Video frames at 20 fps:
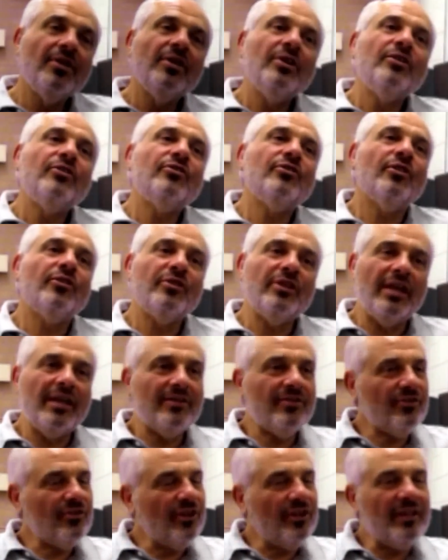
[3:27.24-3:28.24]
So
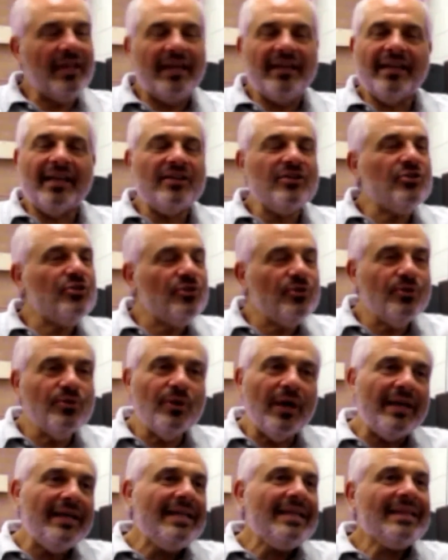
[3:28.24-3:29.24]
and they can
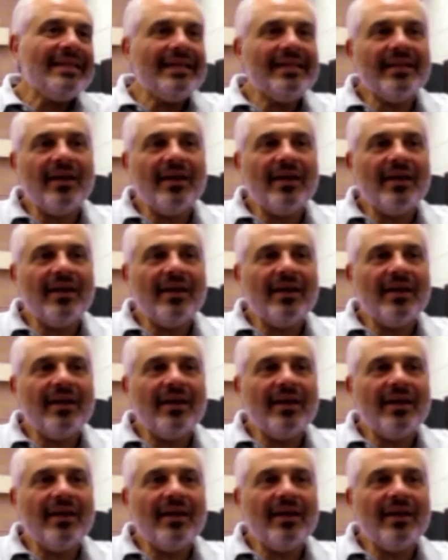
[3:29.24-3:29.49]
do anything